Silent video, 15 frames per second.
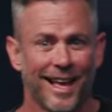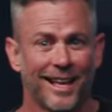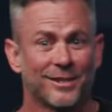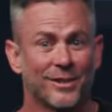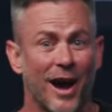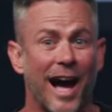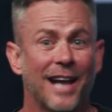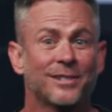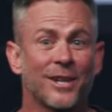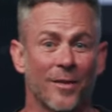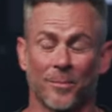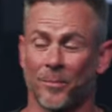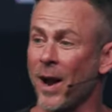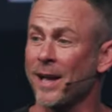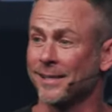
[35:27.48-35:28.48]
So I saw
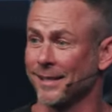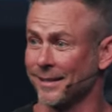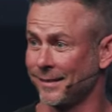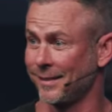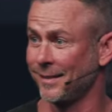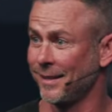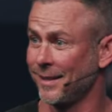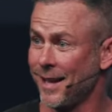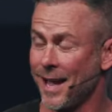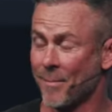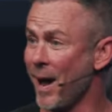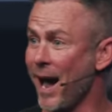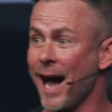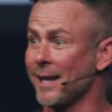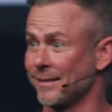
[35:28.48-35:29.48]
the presents,
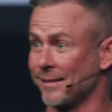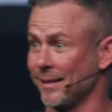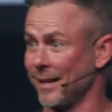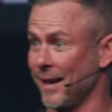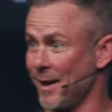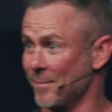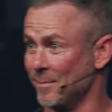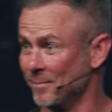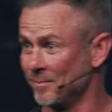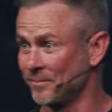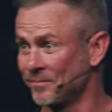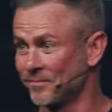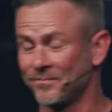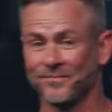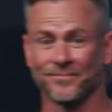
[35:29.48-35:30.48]
my eyes lit up.
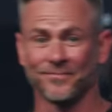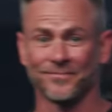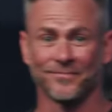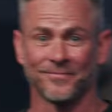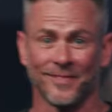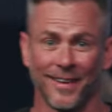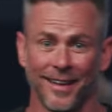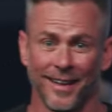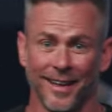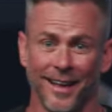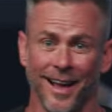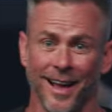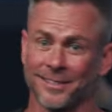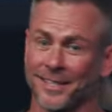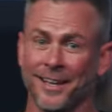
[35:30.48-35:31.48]

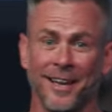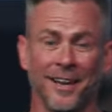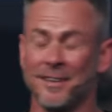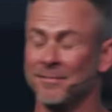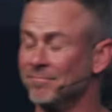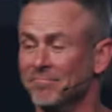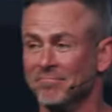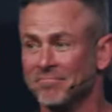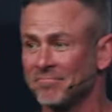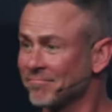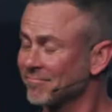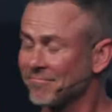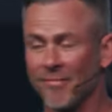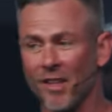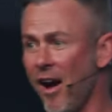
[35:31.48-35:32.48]
I was like,
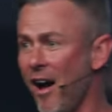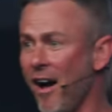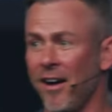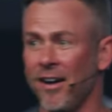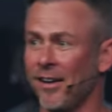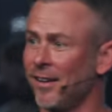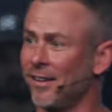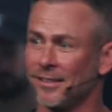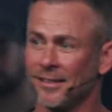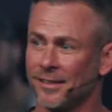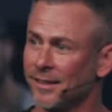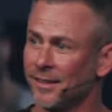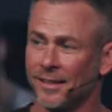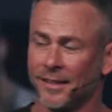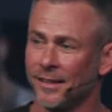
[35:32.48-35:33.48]
oh,
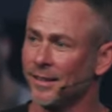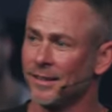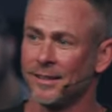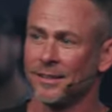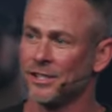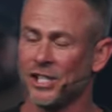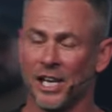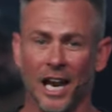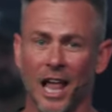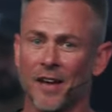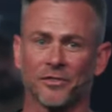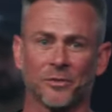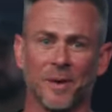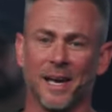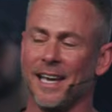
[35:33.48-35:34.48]
she
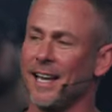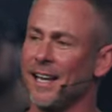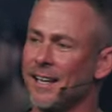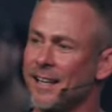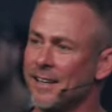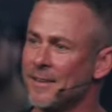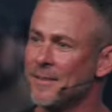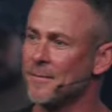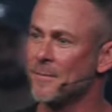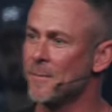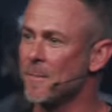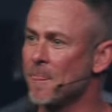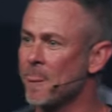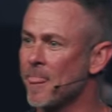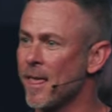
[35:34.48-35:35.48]
loves me.
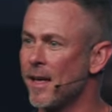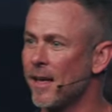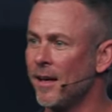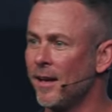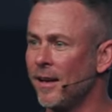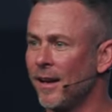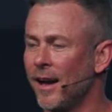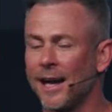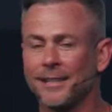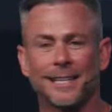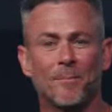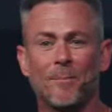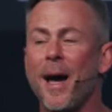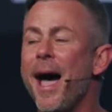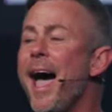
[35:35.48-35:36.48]
I
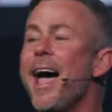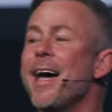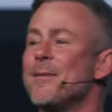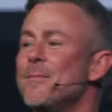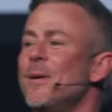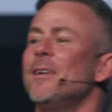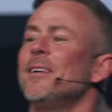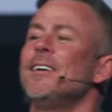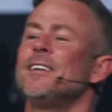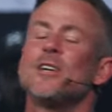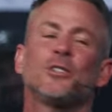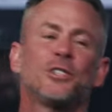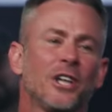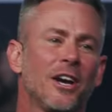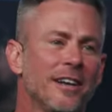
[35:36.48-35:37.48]
said, babe,
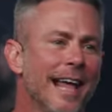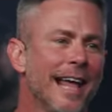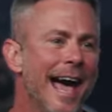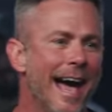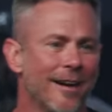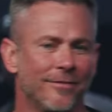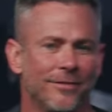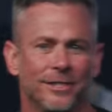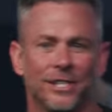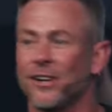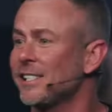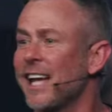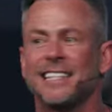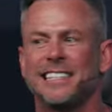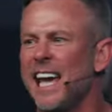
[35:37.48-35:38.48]
you shouldn't have. She
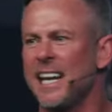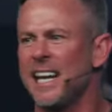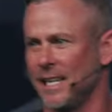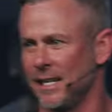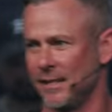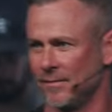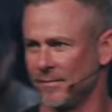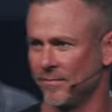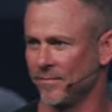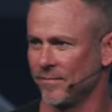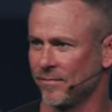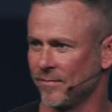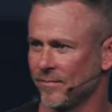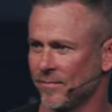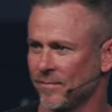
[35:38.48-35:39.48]
goes, I didn't.
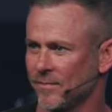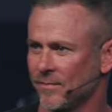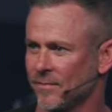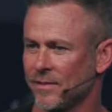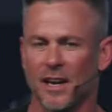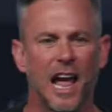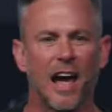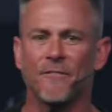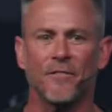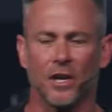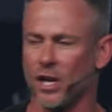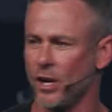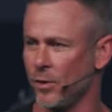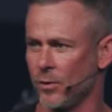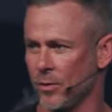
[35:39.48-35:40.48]
They're not for
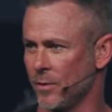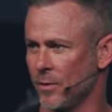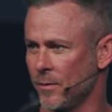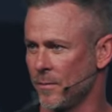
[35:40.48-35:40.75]
you.